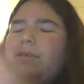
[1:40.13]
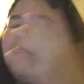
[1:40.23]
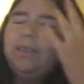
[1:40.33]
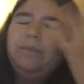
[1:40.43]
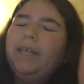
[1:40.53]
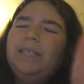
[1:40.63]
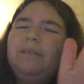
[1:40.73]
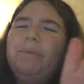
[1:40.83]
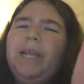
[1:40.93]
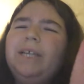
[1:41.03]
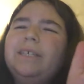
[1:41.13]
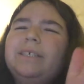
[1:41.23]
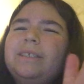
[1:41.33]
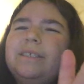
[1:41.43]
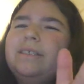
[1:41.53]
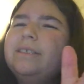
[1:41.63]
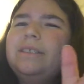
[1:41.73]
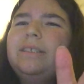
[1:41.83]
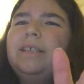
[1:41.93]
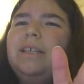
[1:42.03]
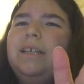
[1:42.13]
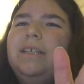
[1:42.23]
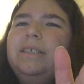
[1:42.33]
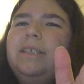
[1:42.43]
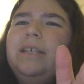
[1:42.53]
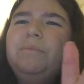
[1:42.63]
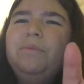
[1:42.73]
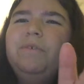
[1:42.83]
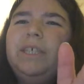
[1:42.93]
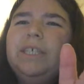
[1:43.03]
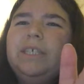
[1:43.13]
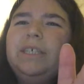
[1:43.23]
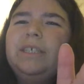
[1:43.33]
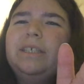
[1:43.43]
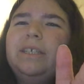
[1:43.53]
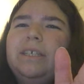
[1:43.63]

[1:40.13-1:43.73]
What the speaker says: I don't know why I said pink. That's a movie, isn't it?